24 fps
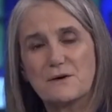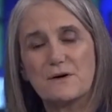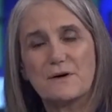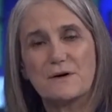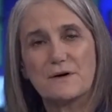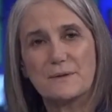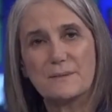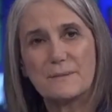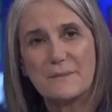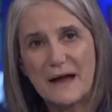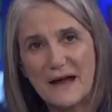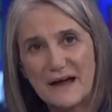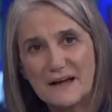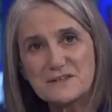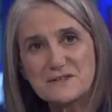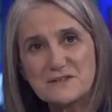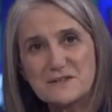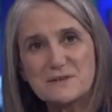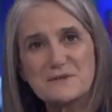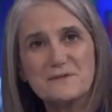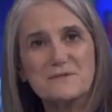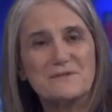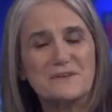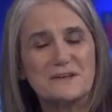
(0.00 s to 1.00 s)
are
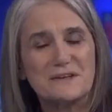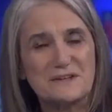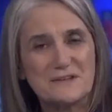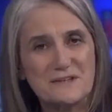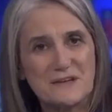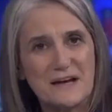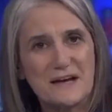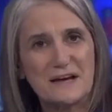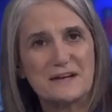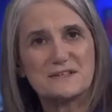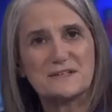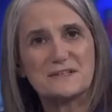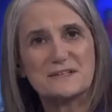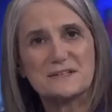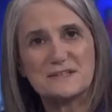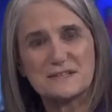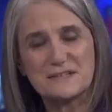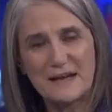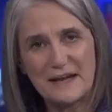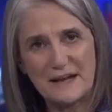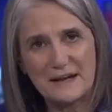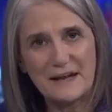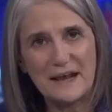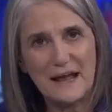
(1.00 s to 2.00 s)
massive in
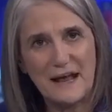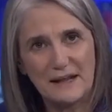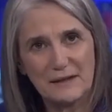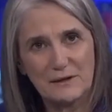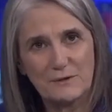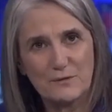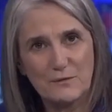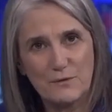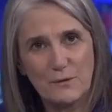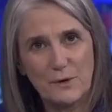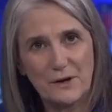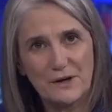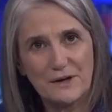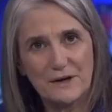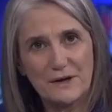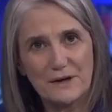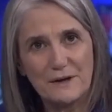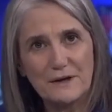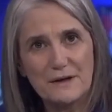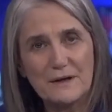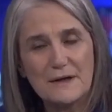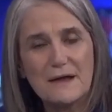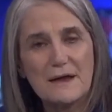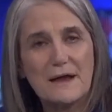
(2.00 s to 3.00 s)
Texas and California,